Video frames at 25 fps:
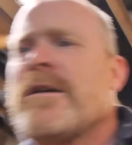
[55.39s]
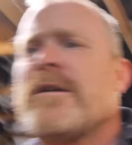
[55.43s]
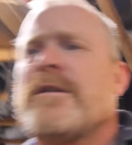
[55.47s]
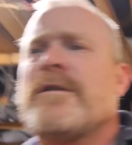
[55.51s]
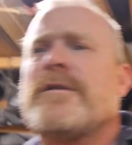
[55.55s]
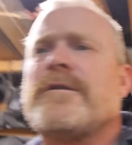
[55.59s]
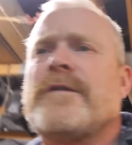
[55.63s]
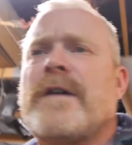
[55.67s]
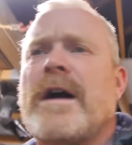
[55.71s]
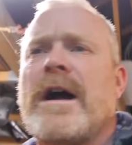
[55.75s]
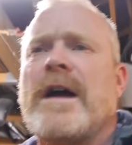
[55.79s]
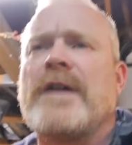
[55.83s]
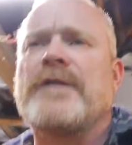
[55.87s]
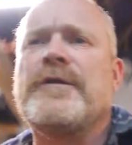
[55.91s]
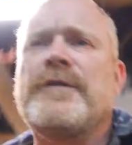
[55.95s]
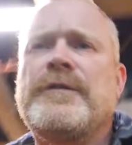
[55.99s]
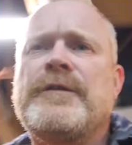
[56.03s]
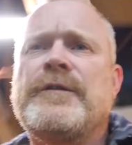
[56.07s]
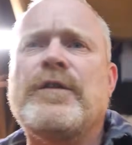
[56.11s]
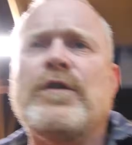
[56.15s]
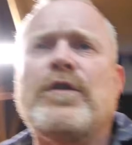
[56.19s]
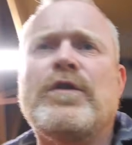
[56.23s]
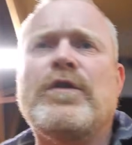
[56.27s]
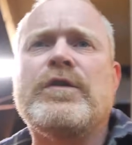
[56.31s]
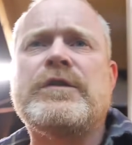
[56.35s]

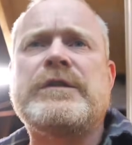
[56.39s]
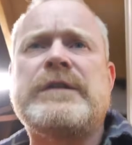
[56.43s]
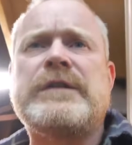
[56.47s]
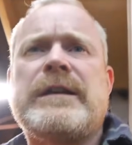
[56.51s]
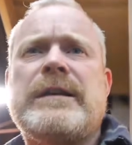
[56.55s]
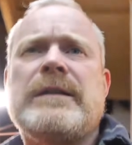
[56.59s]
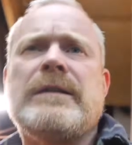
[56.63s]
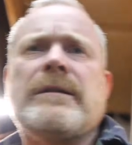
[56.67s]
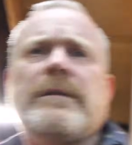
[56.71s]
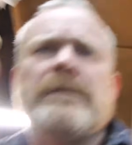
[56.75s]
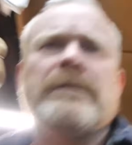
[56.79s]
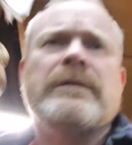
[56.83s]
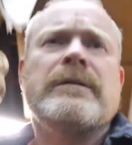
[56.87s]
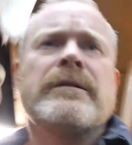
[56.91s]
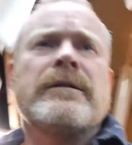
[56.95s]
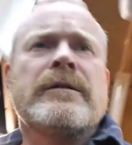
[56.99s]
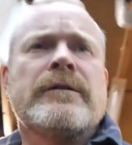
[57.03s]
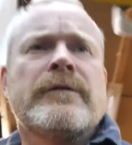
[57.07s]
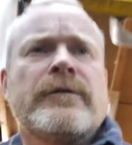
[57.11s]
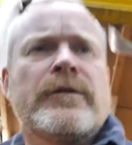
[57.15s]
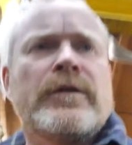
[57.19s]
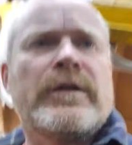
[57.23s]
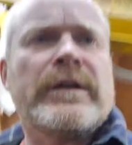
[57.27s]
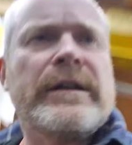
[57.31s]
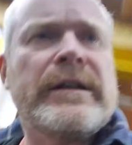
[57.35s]
540,
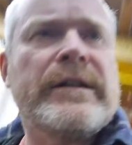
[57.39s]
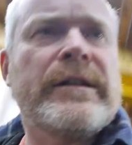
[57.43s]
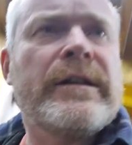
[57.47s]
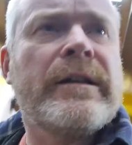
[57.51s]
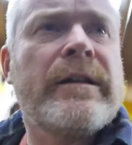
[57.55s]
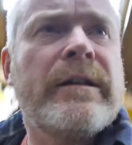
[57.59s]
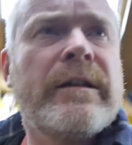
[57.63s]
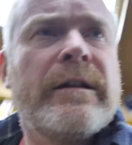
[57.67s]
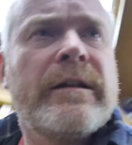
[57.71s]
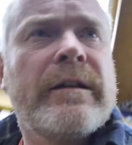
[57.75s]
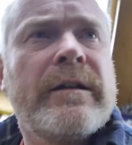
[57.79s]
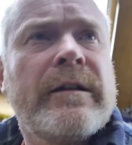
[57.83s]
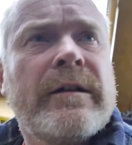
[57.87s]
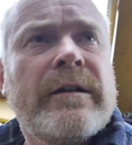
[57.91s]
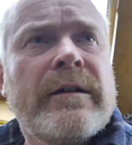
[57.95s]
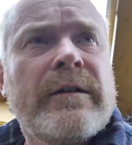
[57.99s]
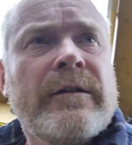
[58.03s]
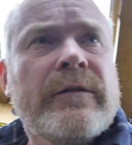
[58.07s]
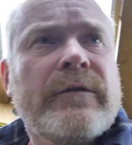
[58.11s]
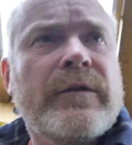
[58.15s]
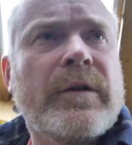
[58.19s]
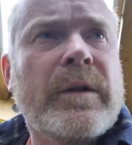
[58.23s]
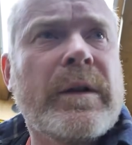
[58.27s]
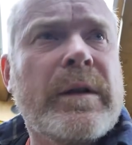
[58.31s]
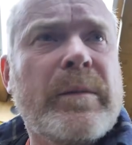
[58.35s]

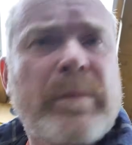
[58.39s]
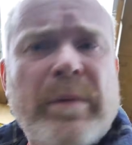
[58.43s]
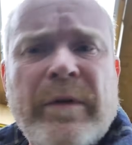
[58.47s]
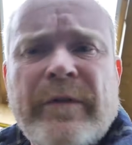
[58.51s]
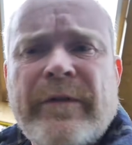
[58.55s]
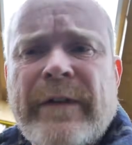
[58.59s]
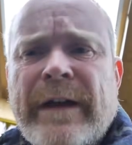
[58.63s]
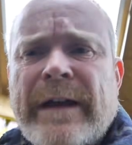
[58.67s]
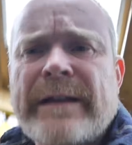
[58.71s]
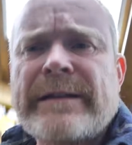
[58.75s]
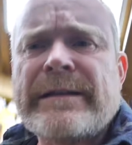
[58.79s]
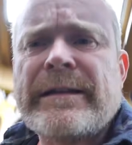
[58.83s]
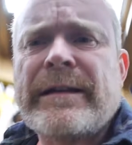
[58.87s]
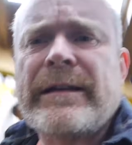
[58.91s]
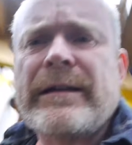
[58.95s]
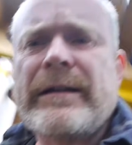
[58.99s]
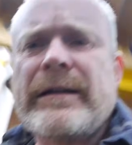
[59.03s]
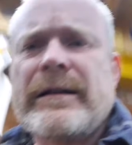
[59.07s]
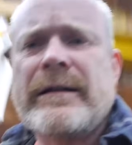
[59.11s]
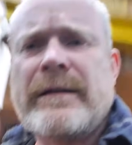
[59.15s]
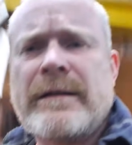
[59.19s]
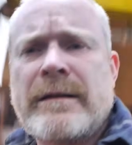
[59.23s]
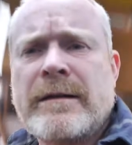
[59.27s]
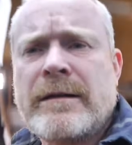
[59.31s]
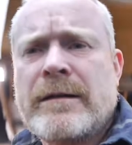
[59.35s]
fully pathetic
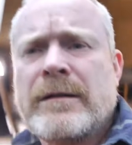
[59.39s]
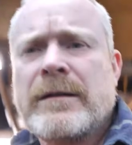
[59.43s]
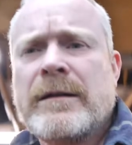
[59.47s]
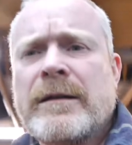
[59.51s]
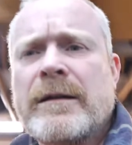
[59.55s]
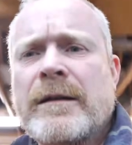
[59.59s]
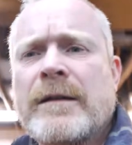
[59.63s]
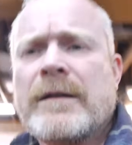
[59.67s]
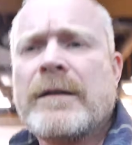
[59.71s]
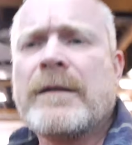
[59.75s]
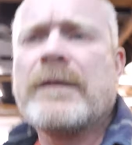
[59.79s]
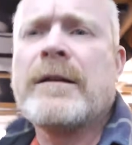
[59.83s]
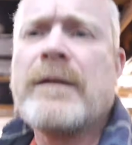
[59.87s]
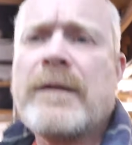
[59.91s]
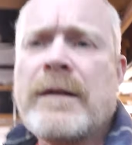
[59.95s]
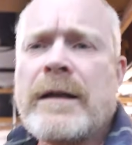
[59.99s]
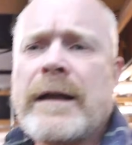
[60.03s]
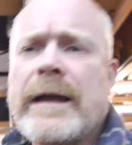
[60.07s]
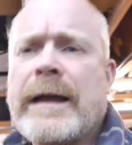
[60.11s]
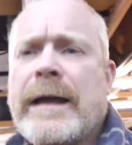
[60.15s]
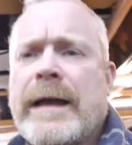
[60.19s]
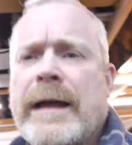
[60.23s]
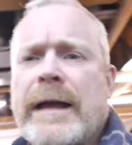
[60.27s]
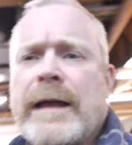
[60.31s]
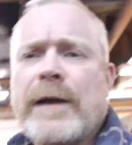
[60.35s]

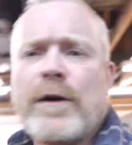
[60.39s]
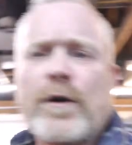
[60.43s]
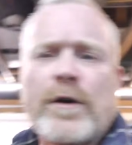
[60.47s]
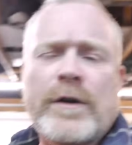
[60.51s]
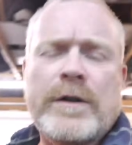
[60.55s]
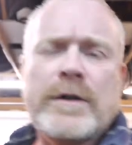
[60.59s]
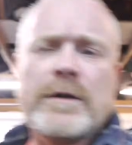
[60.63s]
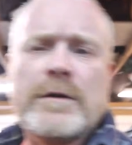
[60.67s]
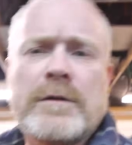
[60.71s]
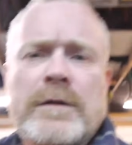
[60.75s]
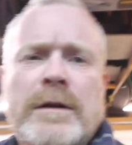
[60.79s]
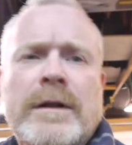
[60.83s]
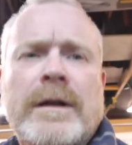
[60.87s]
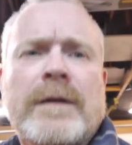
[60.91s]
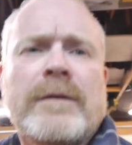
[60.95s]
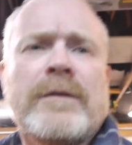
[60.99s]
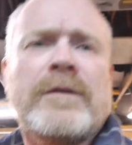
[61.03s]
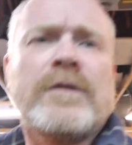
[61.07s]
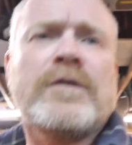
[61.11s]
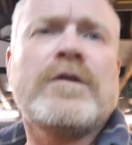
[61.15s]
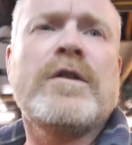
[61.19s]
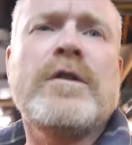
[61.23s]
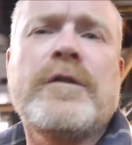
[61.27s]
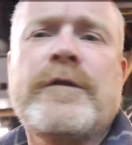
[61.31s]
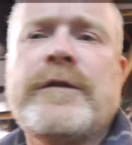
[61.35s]
oil, and
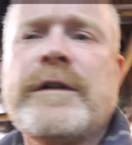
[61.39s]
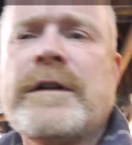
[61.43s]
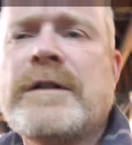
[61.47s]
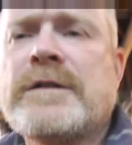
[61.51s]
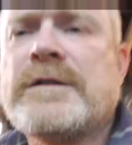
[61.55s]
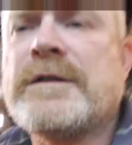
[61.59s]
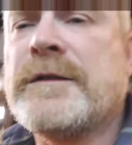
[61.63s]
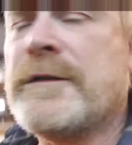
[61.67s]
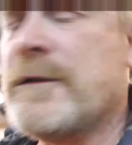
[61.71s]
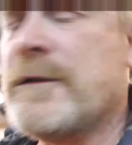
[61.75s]
a new filter